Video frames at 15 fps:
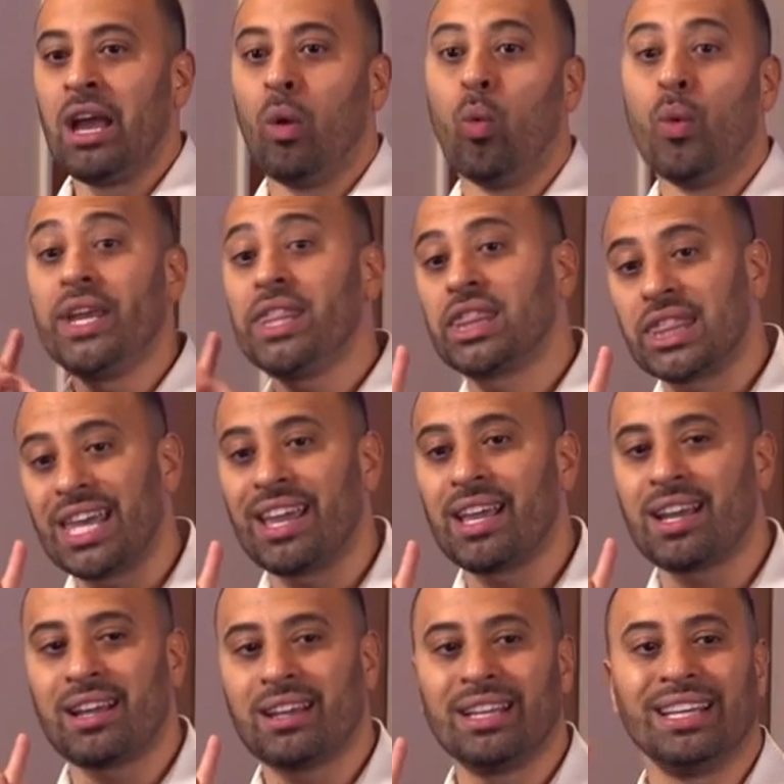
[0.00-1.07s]
We
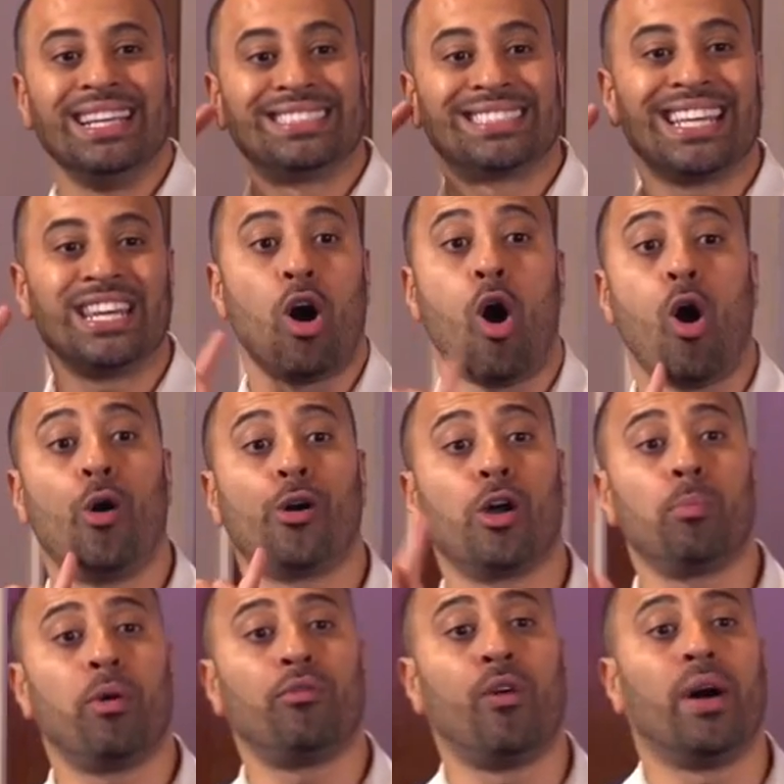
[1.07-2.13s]
think it's an
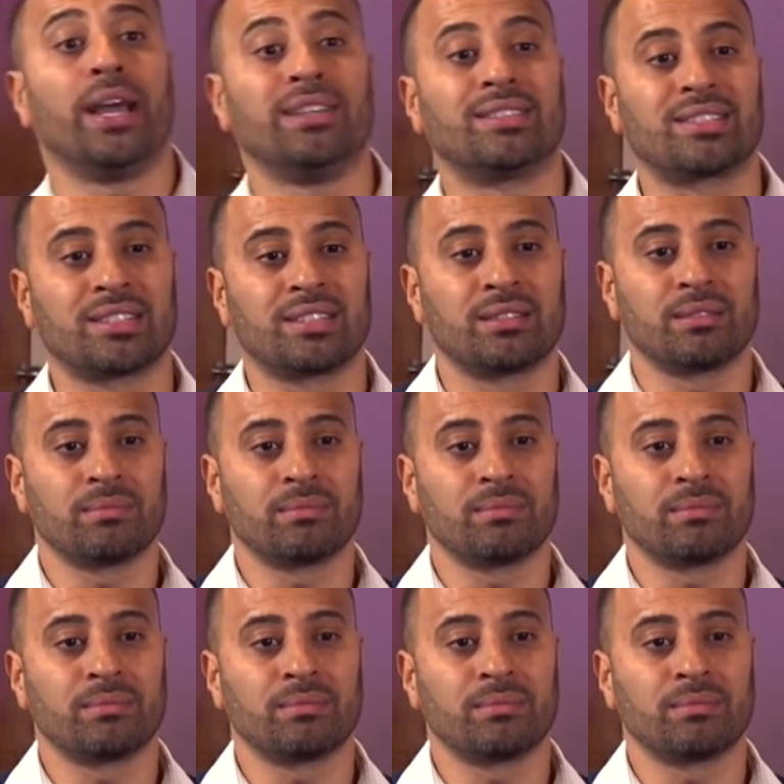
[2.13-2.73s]
audible voice.